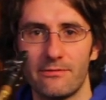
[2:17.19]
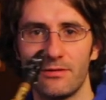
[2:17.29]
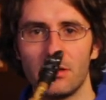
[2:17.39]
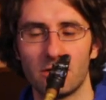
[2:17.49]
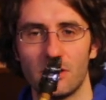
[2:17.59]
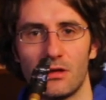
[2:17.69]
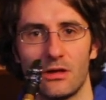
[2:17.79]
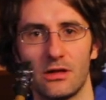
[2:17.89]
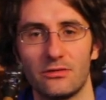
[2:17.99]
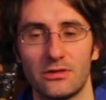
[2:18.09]
feel
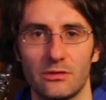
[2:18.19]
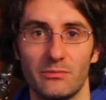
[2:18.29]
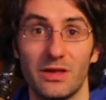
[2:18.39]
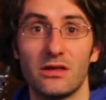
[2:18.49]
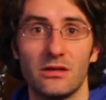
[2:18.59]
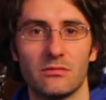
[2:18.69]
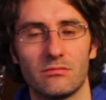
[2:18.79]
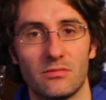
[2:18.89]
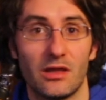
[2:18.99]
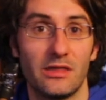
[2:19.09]
instead of making it
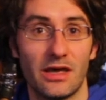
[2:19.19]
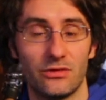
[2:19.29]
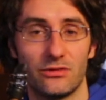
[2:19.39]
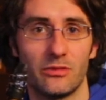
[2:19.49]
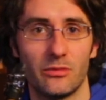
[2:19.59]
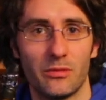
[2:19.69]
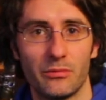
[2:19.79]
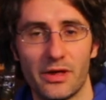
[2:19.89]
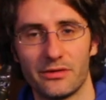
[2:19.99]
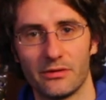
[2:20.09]
nicer and, and
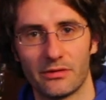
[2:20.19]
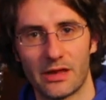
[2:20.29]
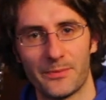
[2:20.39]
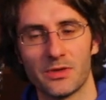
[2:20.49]
better, okay?